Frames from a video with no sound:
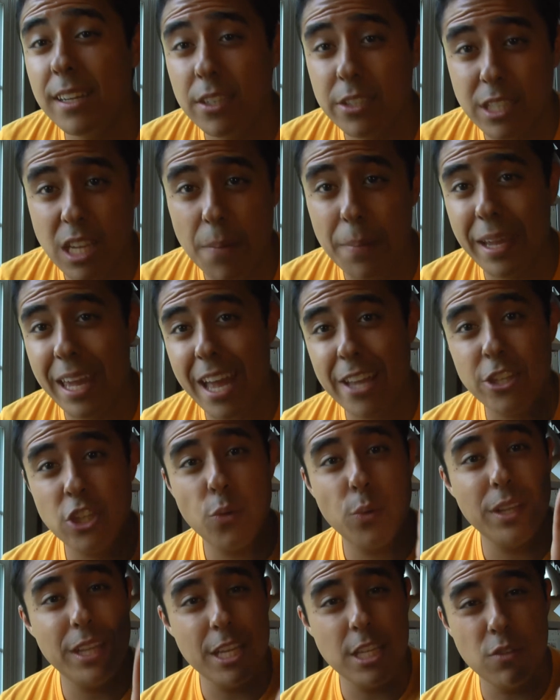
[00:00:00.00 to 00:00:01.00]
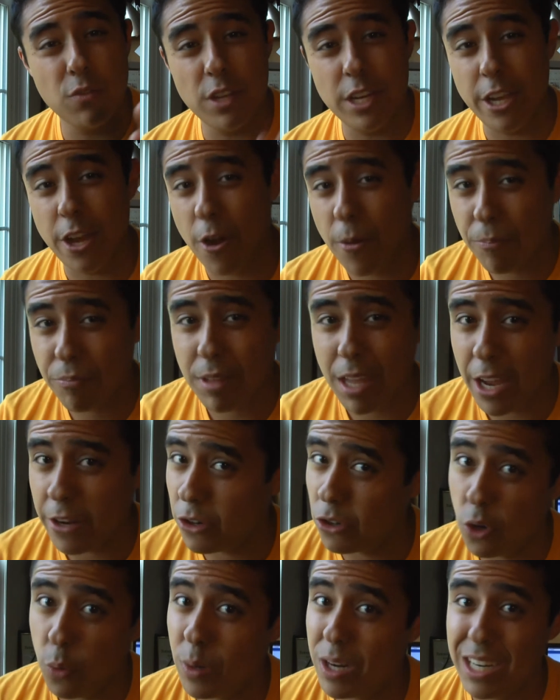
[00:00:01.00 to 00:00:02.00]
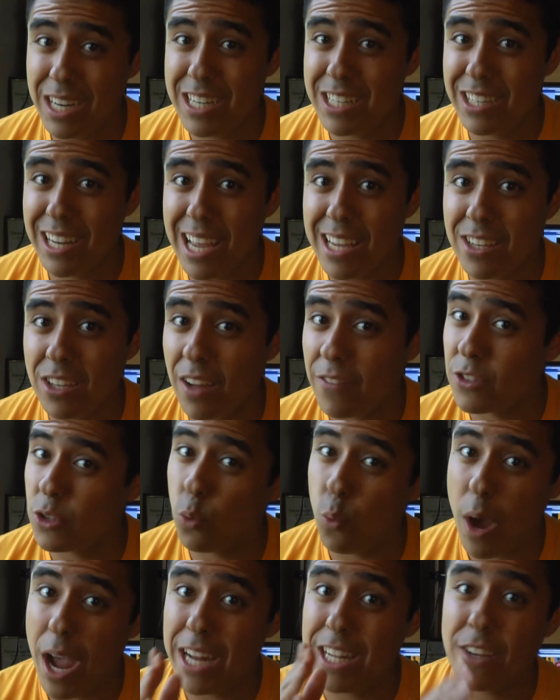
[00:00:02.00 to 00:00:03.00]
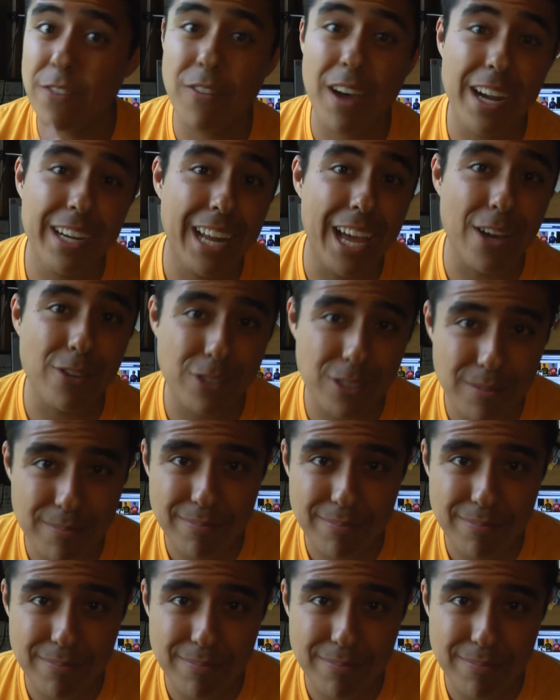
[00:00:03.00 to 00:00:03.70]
Neil is coming at you with his video. I don't know what it is yet, you'll have to wait to find out.